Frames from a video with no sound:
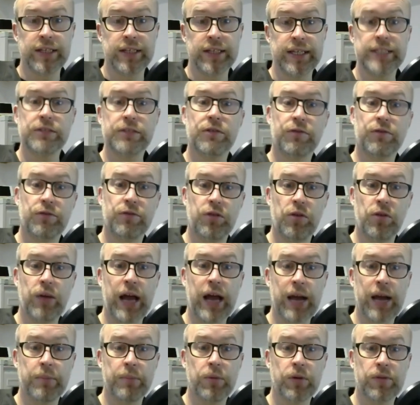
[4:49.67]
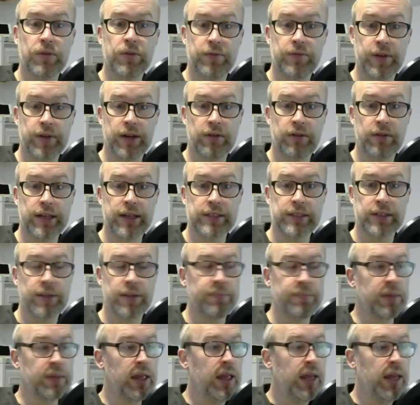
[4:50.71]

these through Apple Configurator.